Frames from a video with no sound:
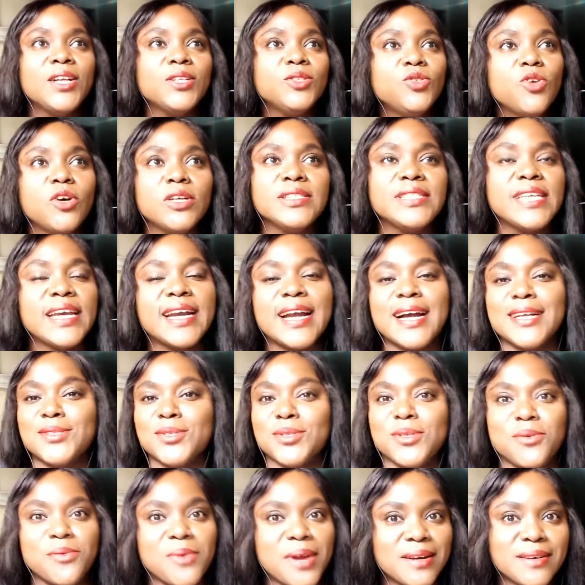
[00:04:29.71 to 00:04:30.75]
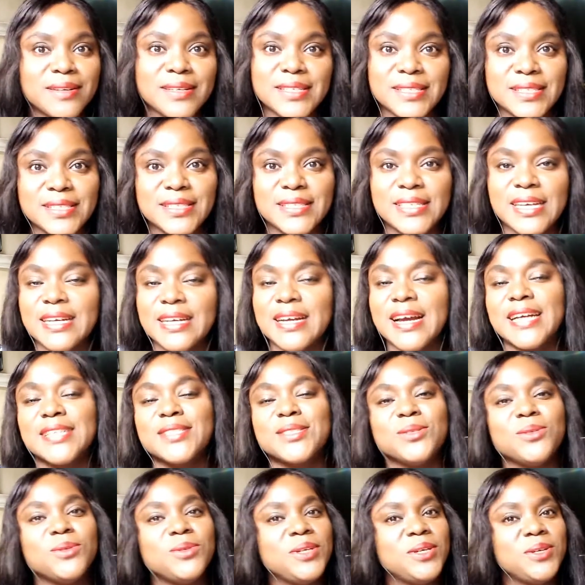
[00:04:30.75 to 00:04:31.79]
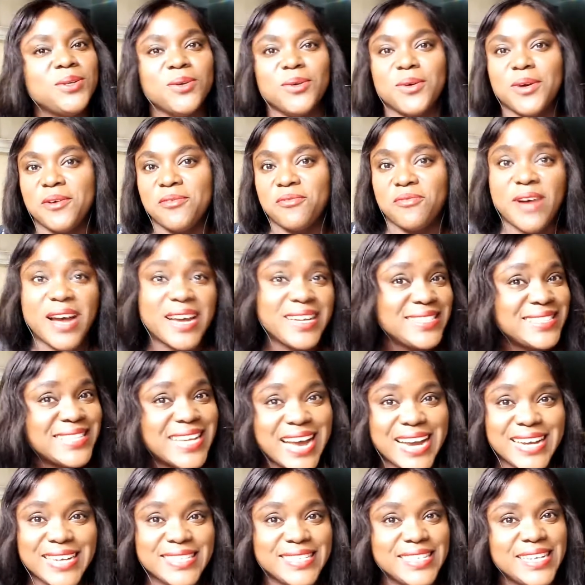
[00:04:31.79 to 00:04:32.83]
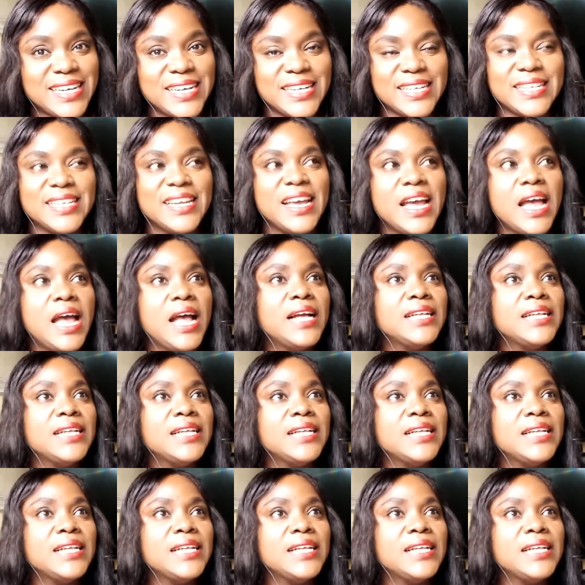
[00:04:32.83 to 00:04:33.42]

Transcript: don't take her to the regulars take her to you know a fine dining